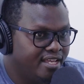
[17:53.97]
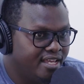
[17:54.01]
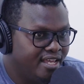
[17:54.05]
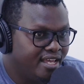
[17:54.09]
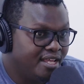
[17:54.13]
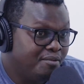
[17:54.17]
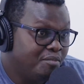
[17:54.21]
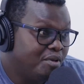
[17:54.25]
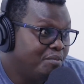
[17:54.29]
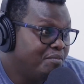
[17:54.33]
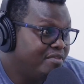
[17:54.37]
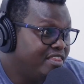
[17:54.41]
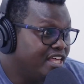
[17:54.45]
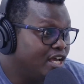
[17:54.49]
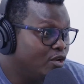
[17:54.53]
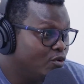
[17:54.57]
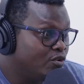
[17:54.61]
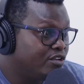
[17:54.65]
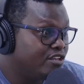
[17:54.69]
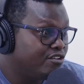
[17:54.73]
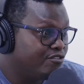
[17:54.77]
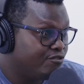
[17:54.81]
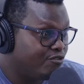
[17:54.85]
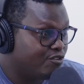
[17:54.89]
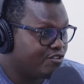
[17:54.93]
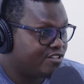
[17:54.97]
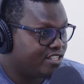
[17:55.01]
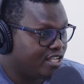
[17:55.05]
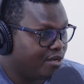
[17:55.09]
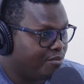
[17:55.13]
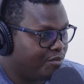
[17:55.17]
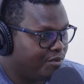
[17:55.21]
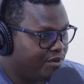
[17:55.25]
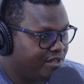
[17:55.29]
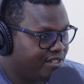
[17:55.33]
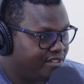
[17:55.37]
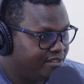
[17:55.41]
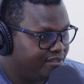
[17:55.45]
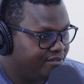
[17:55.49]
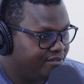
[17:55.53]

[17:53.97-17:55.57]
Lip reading: And maybe they're looking for someone.